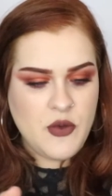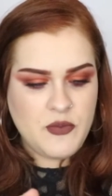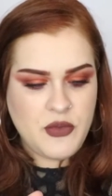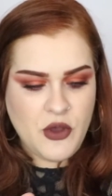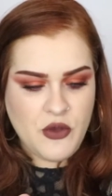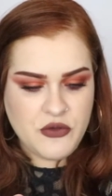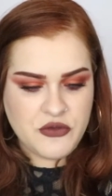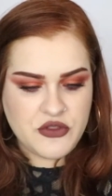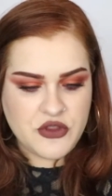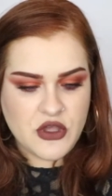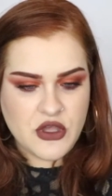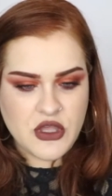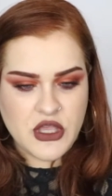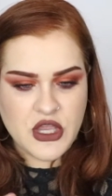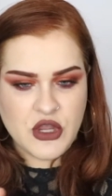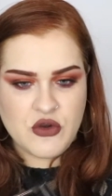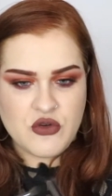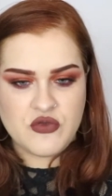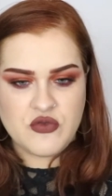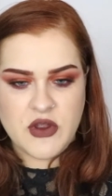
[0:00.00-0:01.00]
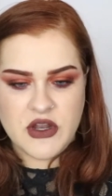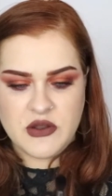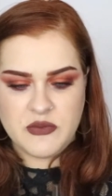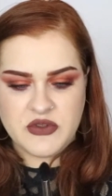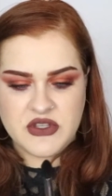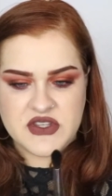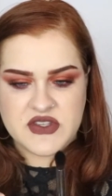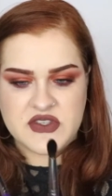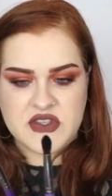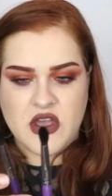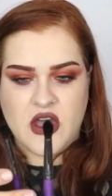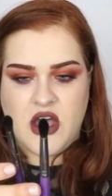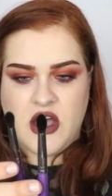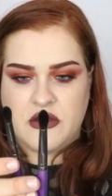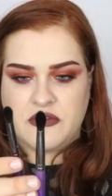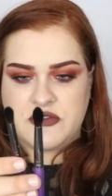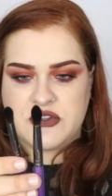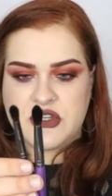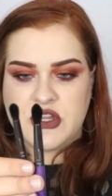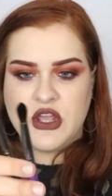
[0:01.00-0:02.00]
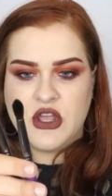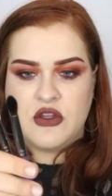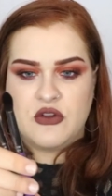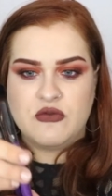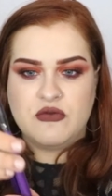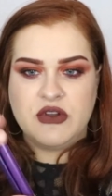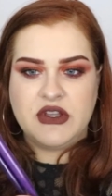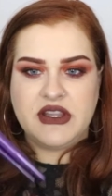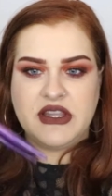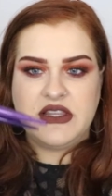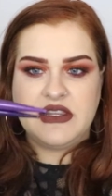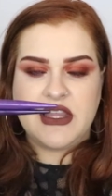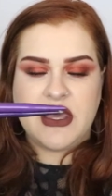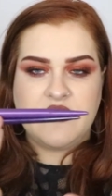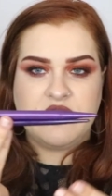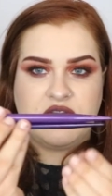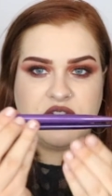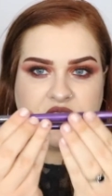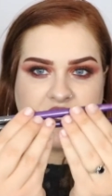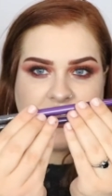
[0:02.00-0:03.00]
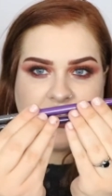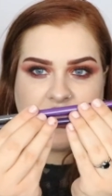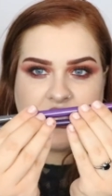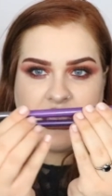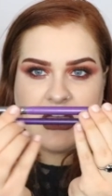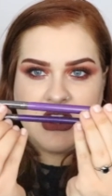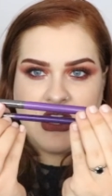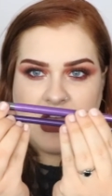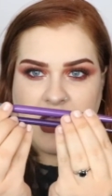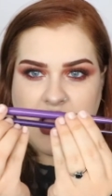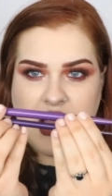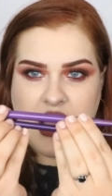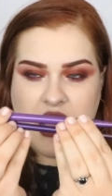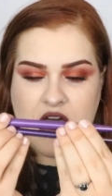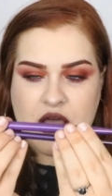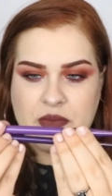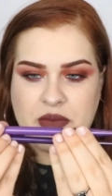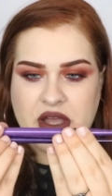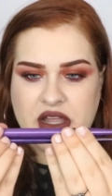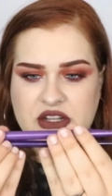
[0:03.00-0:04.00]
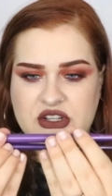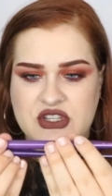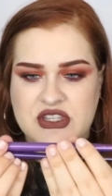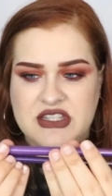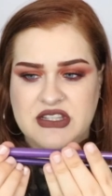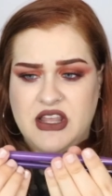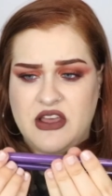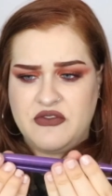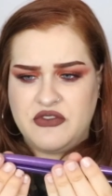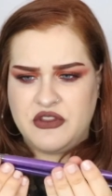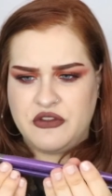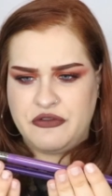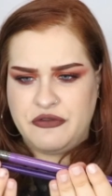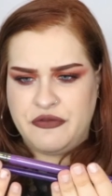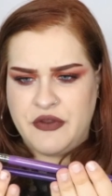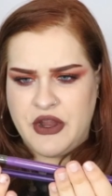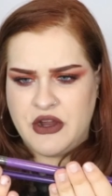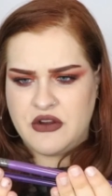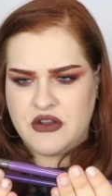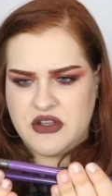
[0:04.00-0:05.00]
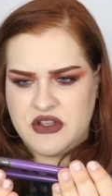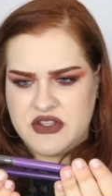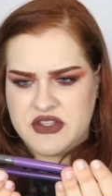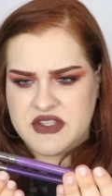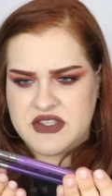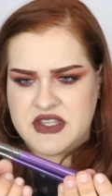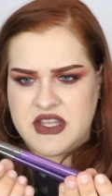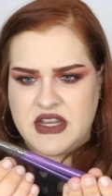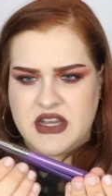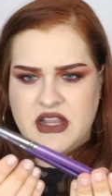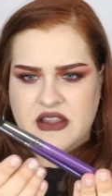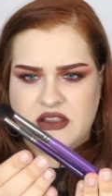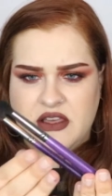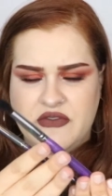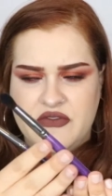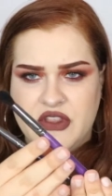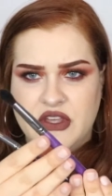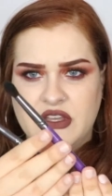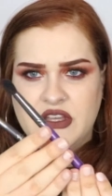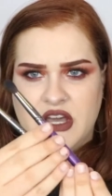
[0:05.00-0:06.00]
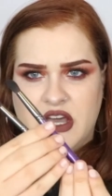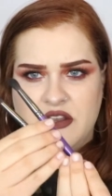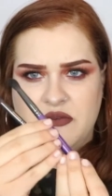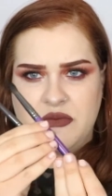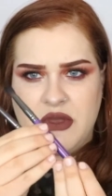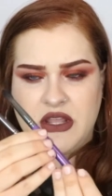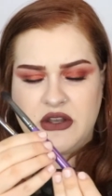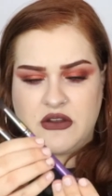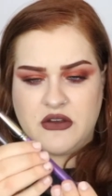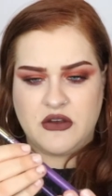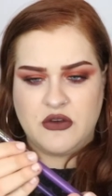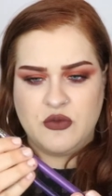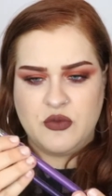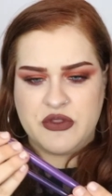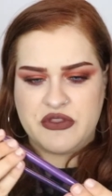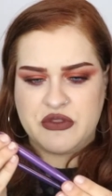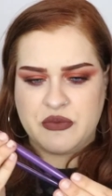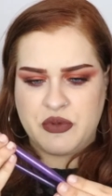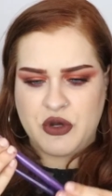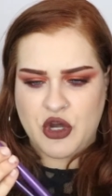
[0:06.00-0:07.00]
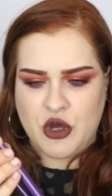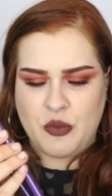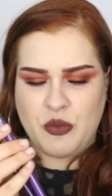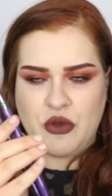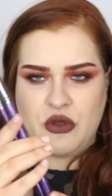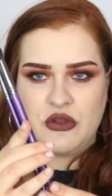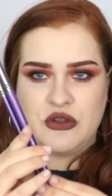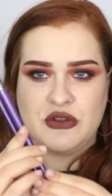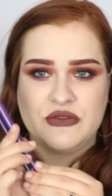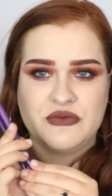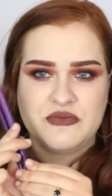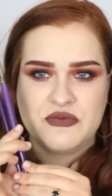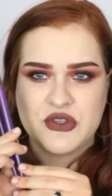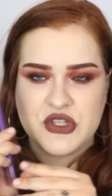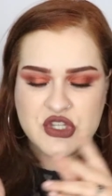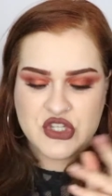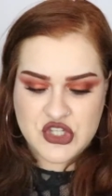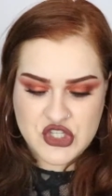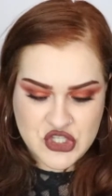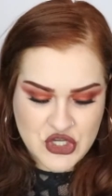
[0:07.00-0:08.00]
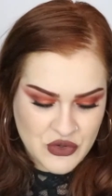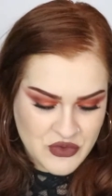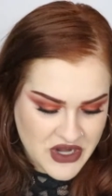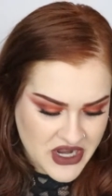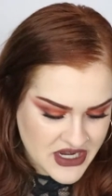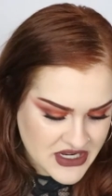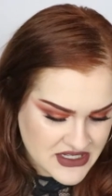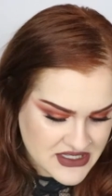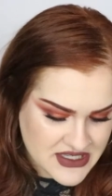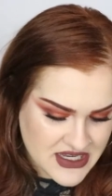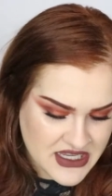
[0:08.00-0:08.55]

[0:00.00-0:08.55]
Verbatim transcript: Both incredibly soft, really lovely. Um, I just love the ferrules and I love the gunmetal with the purple. So nice.